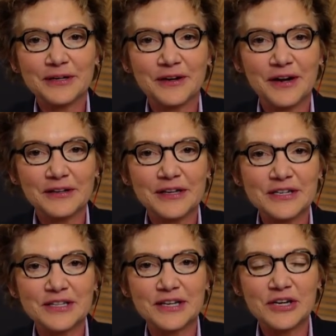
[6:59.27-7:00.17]

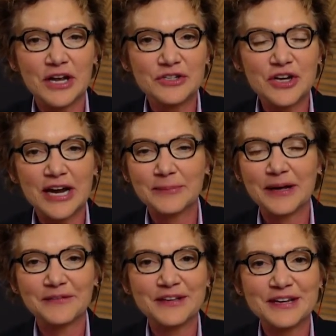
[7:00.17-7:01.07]
colleagues and chat
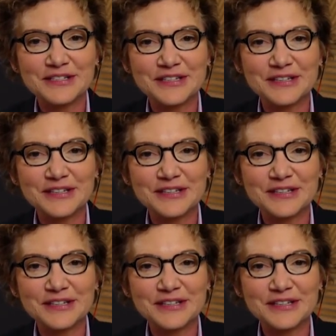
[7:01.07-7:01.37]
about things,